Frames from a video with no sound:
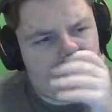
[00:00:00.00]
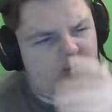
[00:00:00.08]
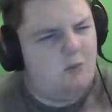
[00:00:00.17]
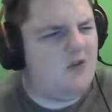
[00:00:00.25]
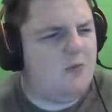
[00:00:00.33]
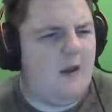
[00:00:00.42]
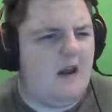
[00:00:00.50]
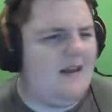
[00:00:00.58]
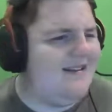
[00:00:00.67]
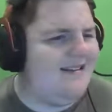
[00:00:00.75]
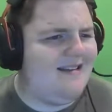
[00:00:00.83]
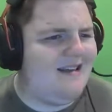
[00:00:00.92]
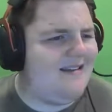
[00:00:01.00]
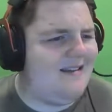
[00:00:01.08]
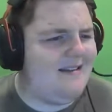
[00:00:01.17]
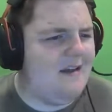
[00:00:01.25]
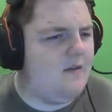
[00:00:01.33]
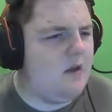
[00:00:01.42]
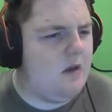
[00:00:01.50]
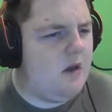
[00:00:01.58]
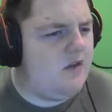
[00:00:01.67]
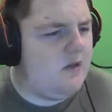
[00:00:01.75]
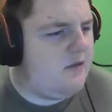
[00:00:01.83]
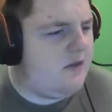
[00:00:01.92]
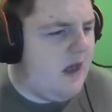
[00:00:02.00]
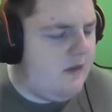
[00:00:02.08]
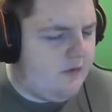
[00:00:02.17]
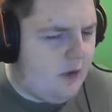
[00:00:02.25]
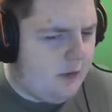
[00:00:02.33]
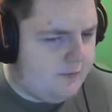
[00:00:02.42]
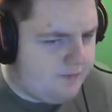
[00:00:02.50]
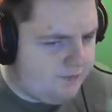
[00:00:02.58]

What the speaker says: must have been at least 6 or 7 years he was there for.